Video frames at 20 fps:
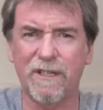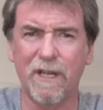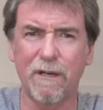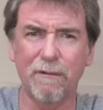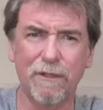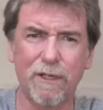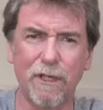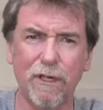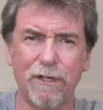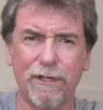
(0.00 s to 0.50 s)

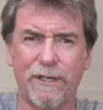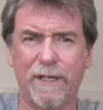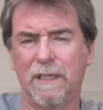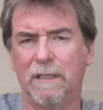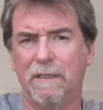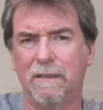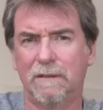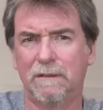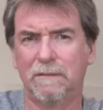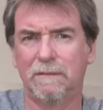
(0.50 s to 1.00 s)
so good.
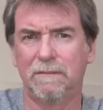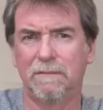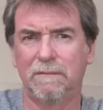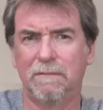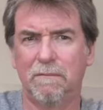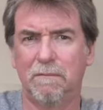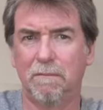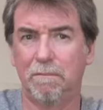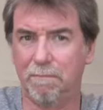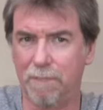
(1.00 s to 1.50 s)

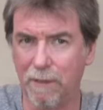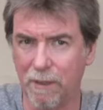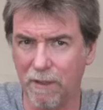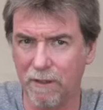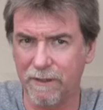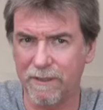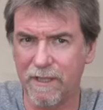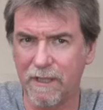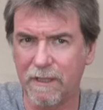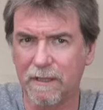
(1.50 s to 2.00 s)

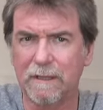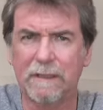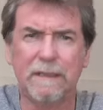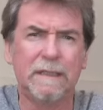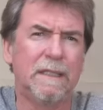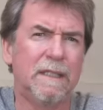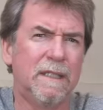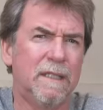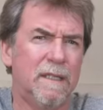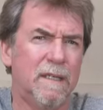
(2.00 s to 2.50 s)
But
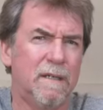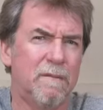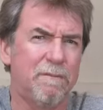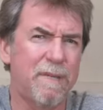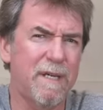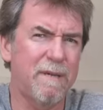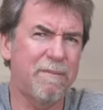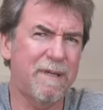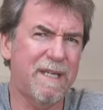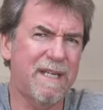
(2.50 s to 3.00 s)

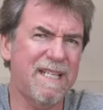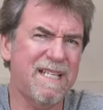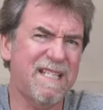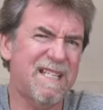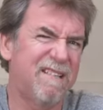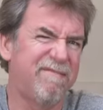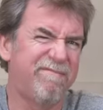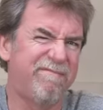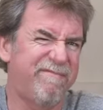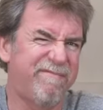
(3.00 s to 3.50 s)

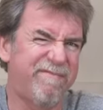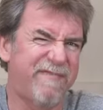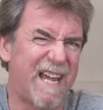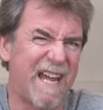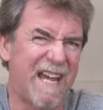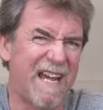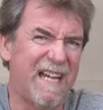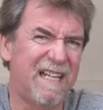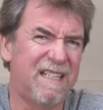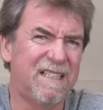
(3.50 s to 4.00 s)
BBs? Nah.
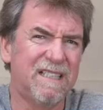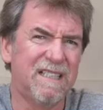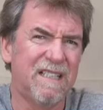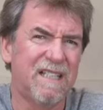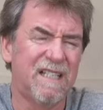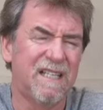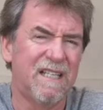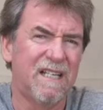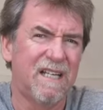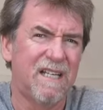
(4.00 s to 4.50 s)

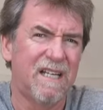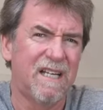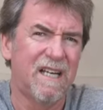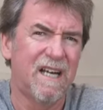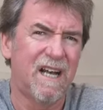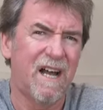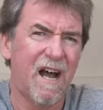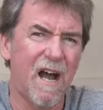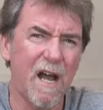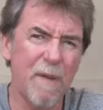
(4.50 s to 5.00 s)

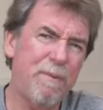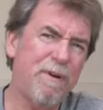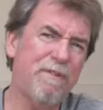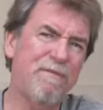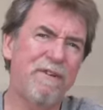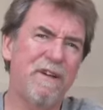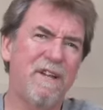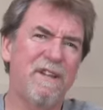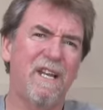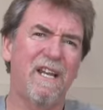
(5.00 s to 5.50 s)
I
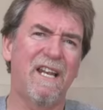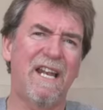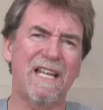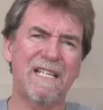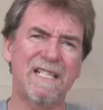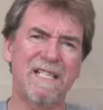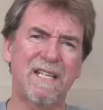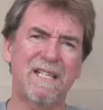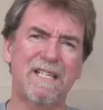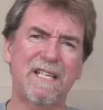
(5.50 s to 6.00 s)
prefer the
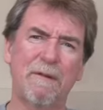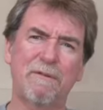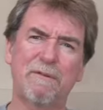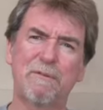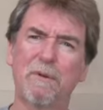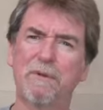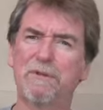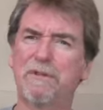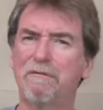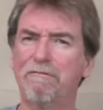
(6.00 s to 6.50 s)
less
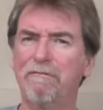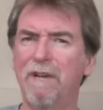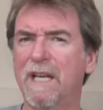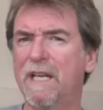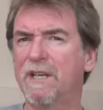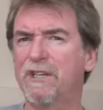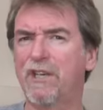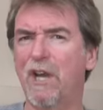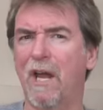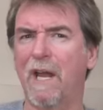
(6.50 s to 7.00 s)
susceptible to
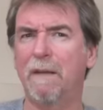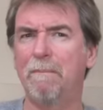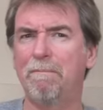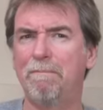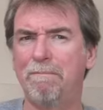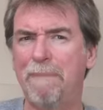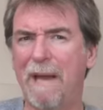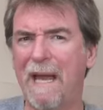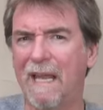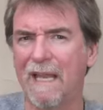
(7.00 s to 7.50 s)
ricocheting
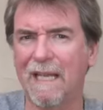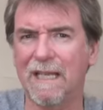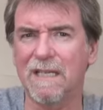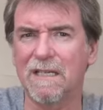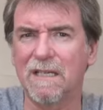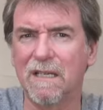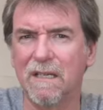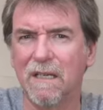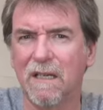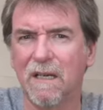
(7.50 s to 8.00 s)

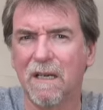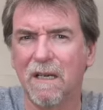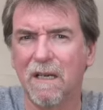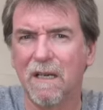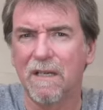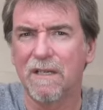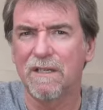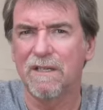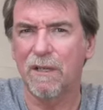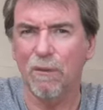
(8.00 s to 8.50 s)
pellets.
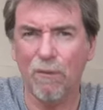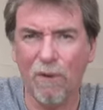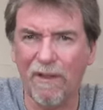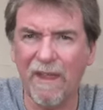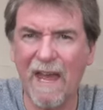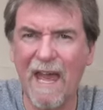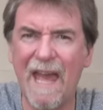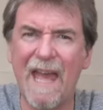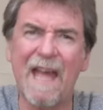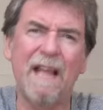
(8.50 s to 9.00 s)
So what
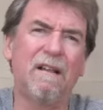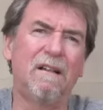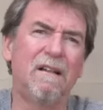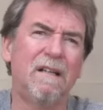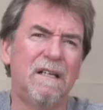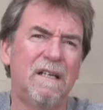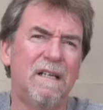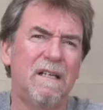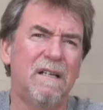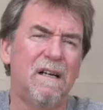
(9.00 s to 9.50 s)
the hell?
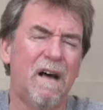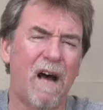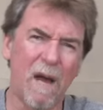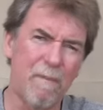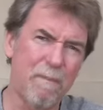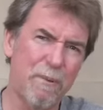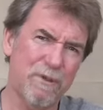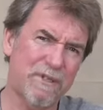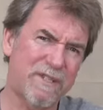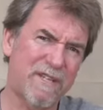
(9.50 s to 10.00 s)
I
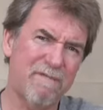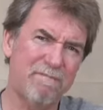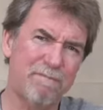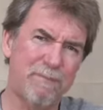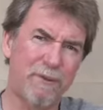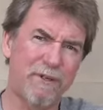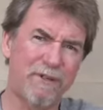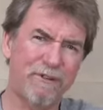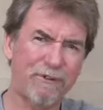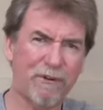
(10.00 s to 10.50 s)
put
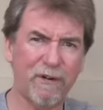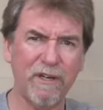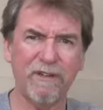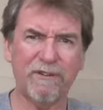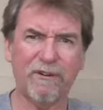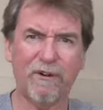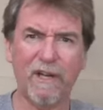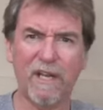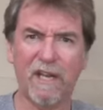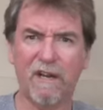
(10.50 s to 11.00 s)

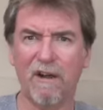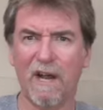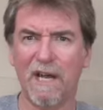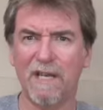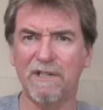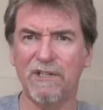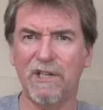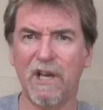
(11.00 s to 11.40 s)
7.33 grain